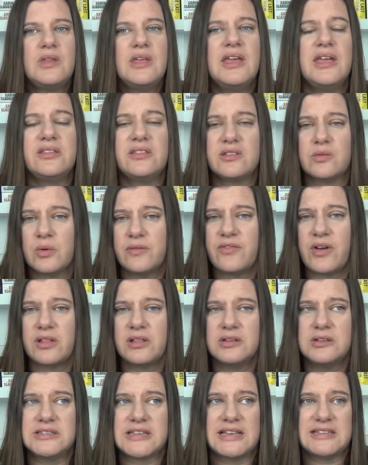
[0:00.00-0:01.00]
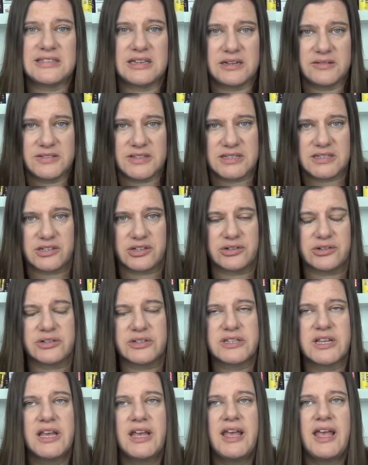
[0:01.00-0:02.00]
And this one follows a set of
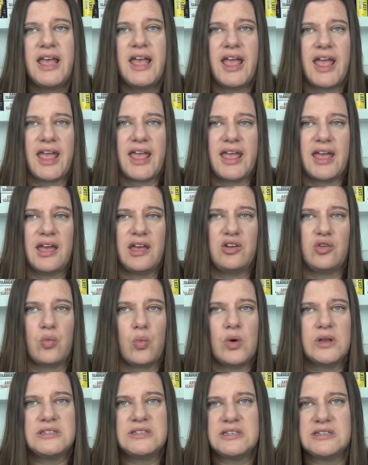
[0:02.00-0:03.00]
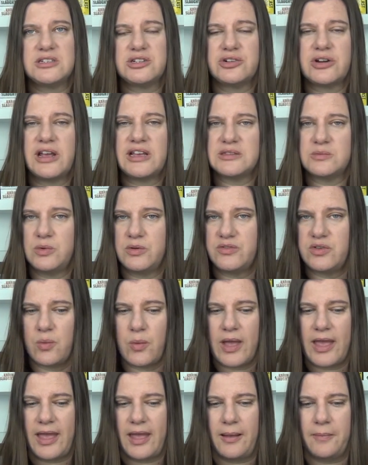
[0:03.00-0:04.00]
sisters, and one sister has moved
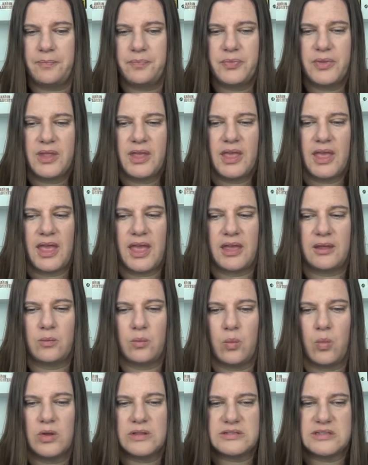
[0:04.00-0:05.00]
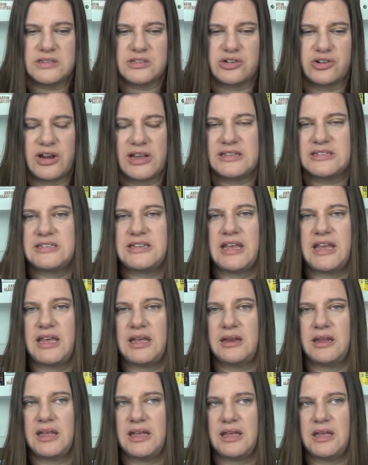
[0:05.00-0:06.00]
away and one sister has
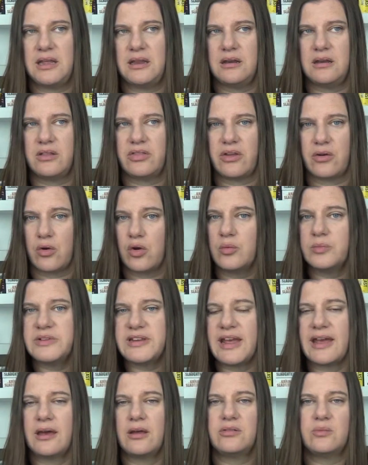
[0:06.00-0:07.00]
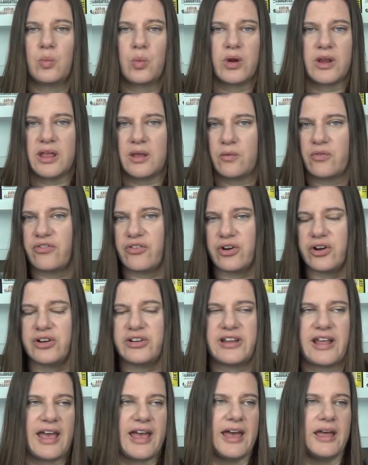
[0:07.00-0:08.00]
stayed in their hometown working for her
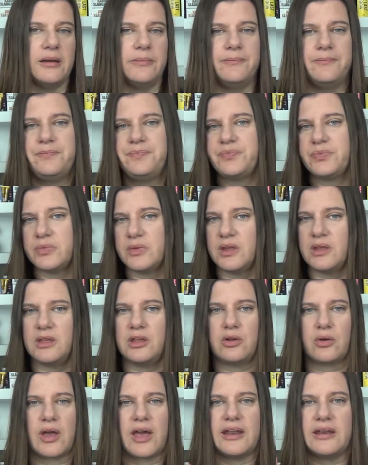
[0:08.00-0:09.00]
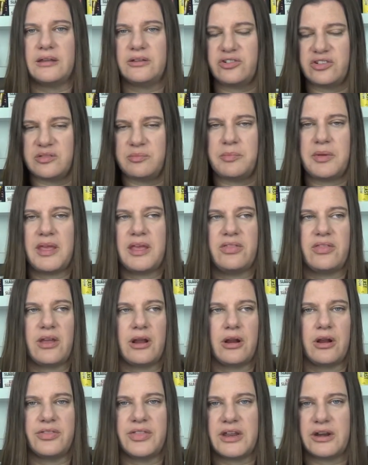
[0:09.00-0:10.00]
dad, you know, kind of just being
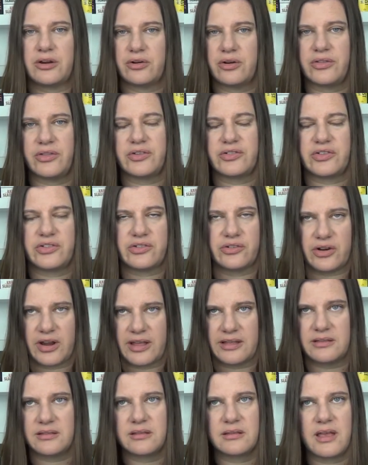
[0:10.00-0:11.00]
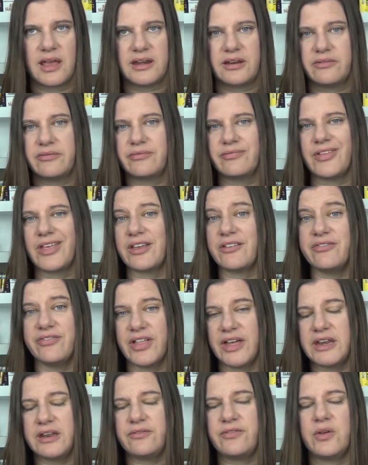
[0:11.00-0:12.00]
there. And then her other sister has kind of like
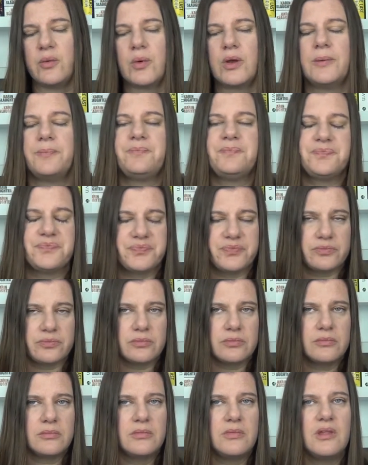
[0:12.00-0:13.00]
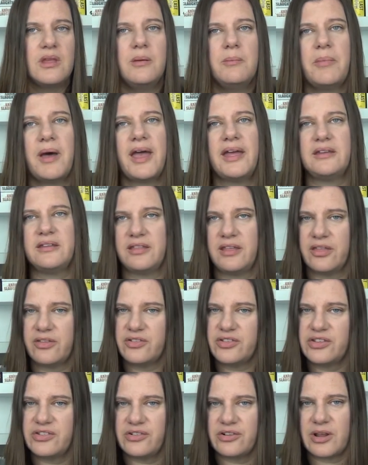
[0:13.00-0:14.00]
fled, if you will. But the other
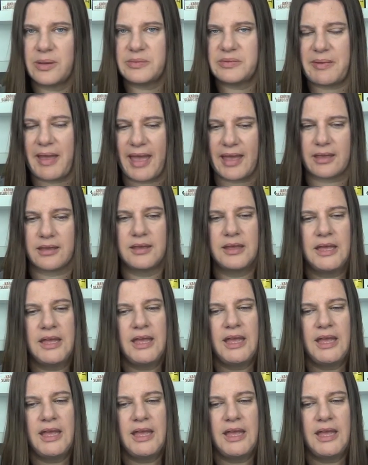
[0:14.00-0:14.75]
sister comes back